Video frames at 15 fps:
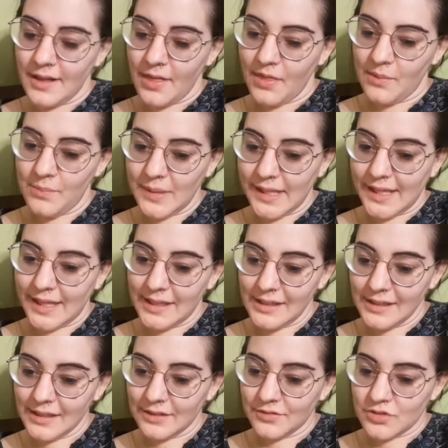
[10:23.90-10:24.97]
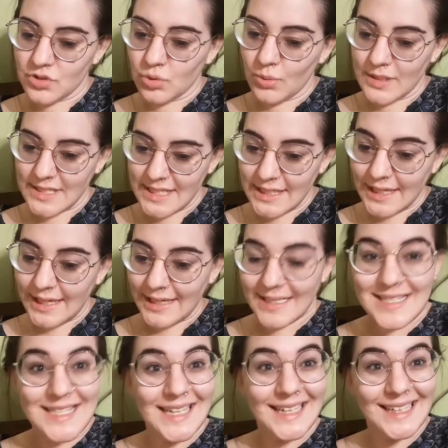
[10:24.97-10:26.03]
the beginning of
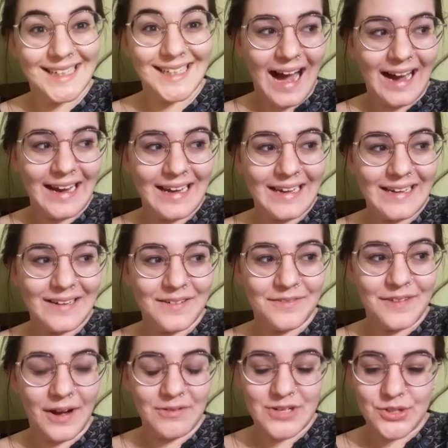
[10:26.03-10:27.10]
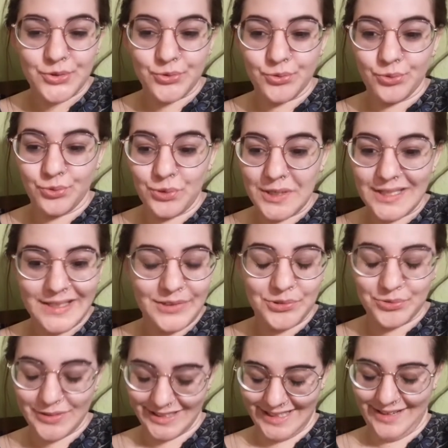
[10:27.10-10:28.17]
2018. I found it really,
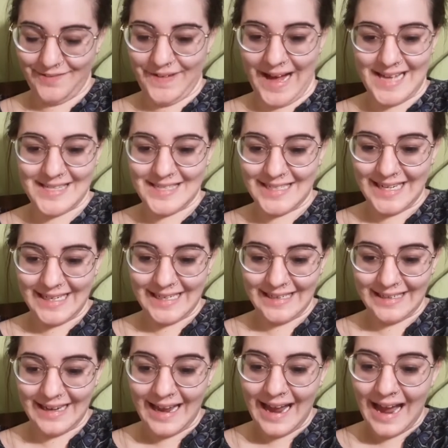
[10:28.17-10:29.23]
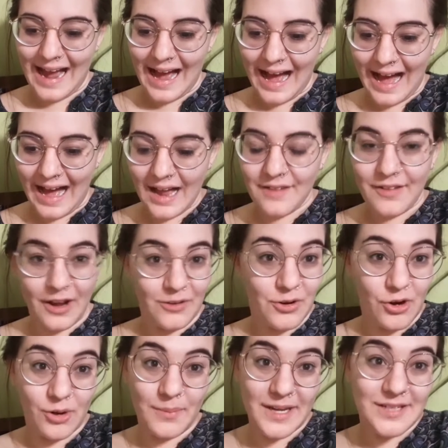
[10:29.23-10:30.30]
really fascinating. I found
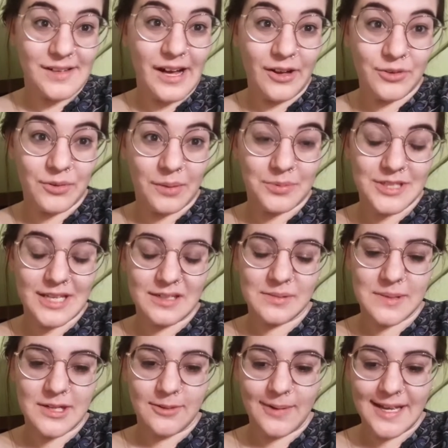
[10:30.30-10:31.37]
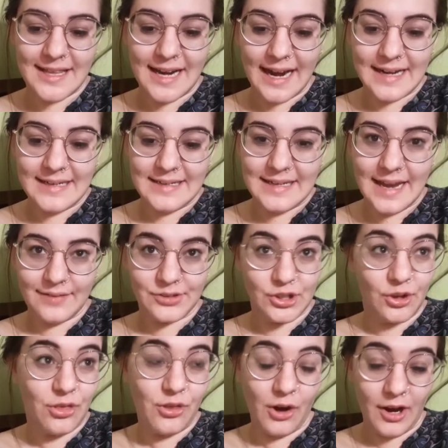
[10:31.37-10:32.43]
her mental health represented me in a way that I
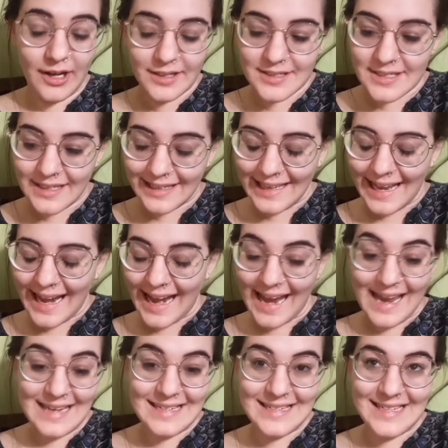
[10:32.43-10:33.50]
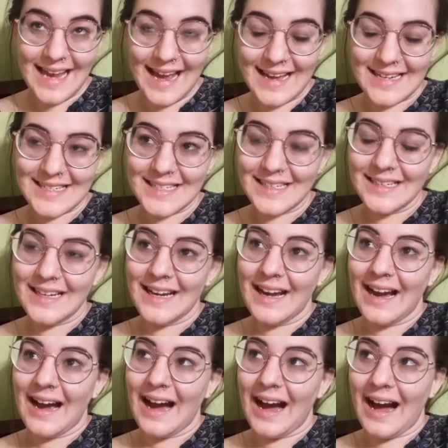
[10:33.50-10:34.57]
never thought. And yet,
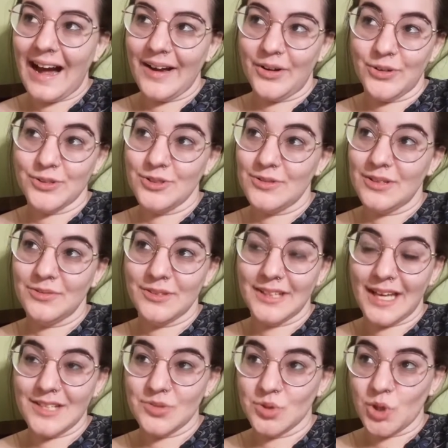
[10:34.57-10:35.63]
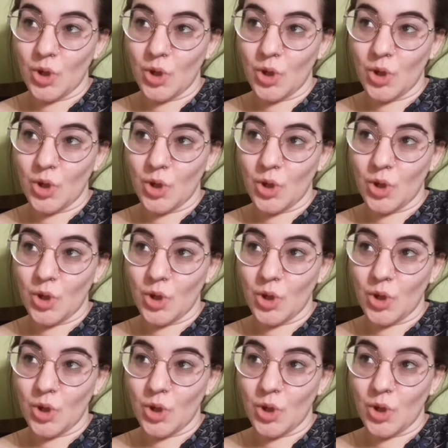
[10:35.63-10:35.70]
I also didn't realize it was